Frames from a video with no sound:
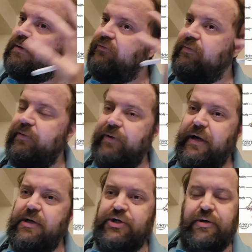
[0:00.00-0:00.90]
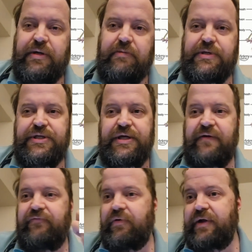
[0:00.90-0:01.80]
from a brain injury they
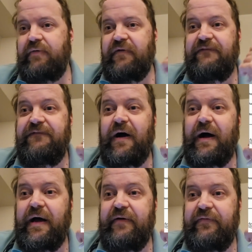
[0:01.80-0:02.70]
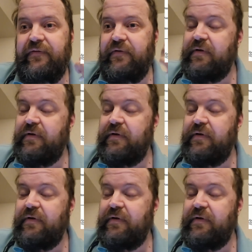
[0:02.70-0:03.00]
received when they were 5.